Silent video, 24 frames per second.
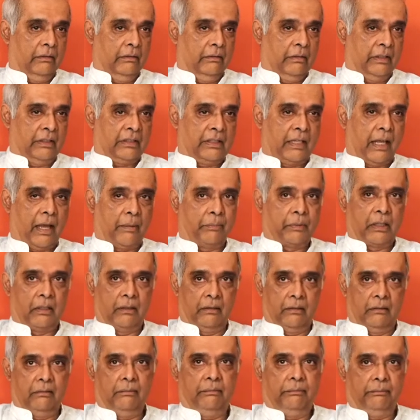risk
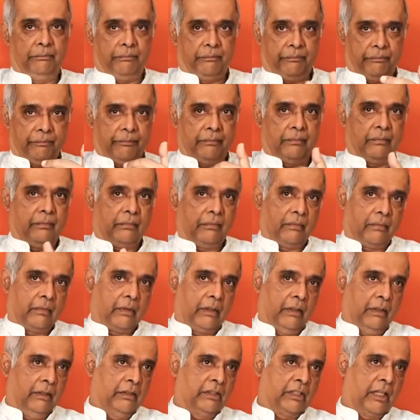capital
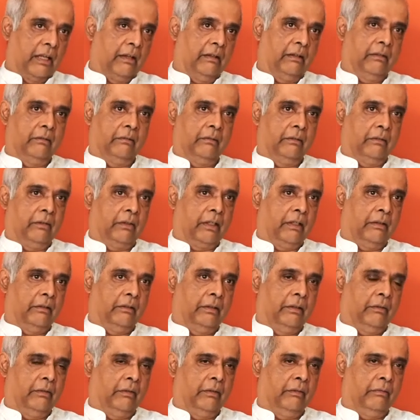inside. Okay.
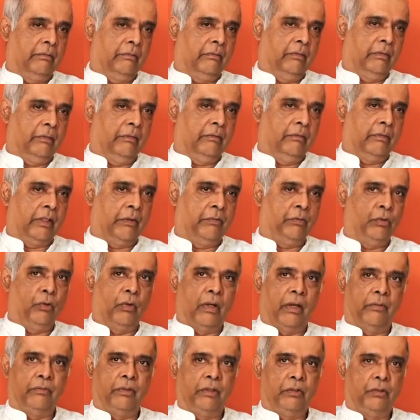There were very
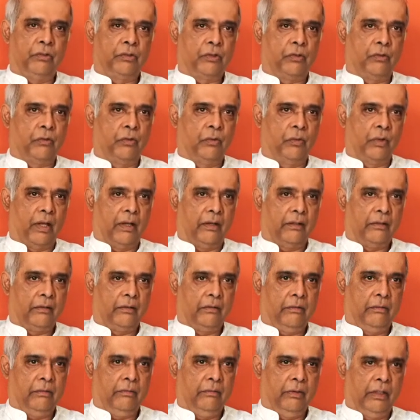few avenues to do that.
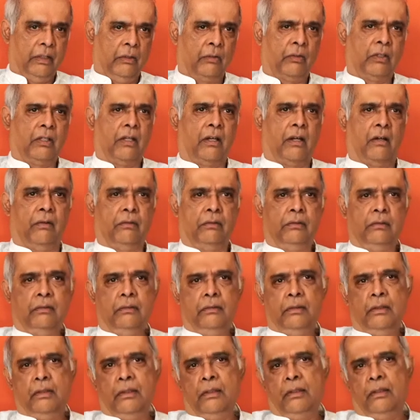We looked around
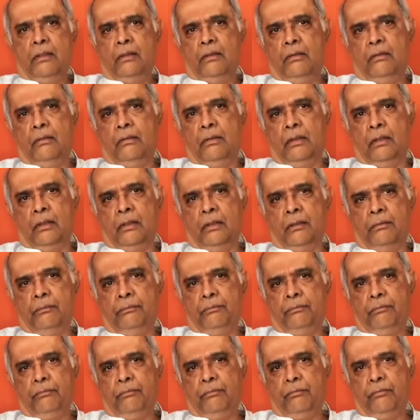
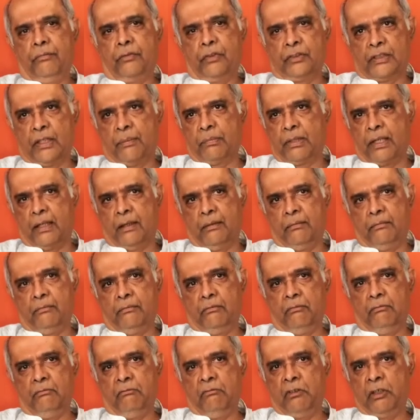for some
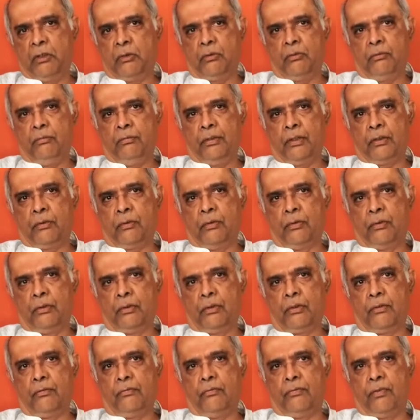time. We
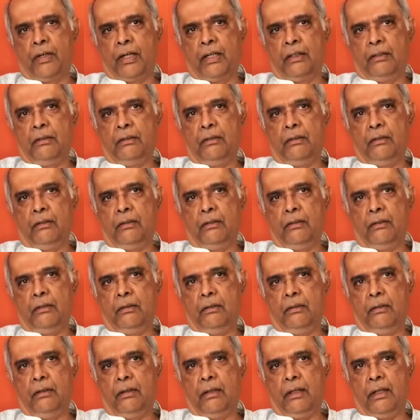couldn't find
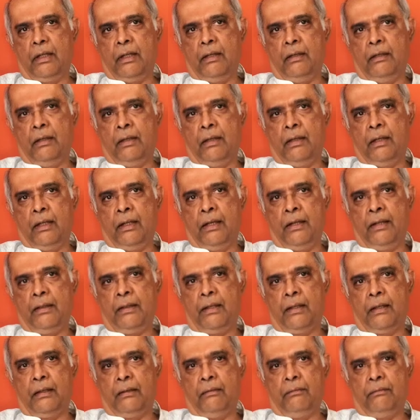
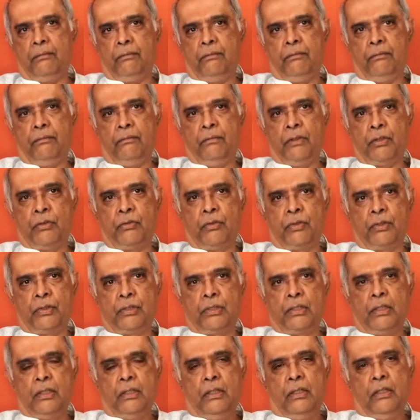anything which
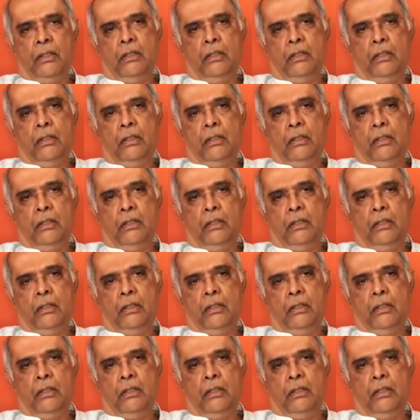was,